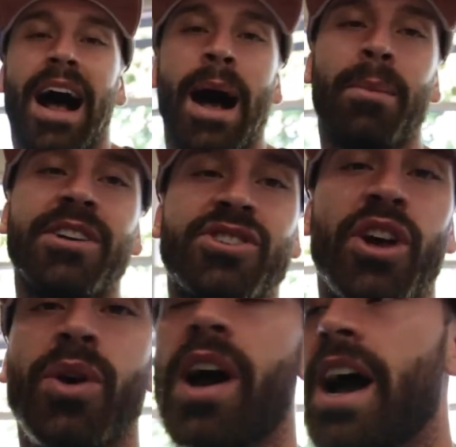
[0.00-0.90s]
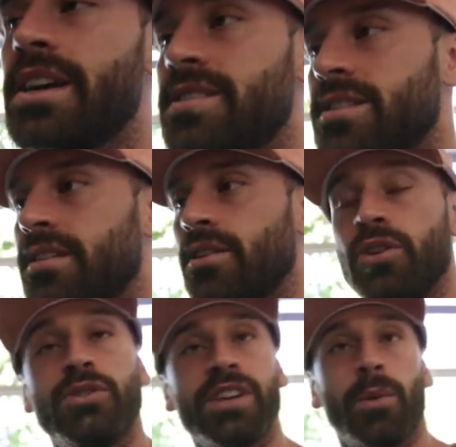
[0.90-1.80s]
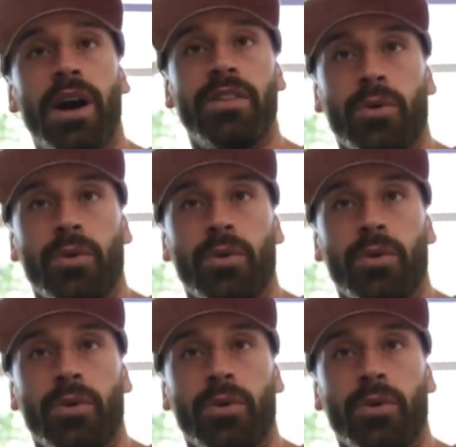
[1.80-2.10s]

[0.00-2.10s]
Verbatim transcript: I'm gonna show you guys. You say what?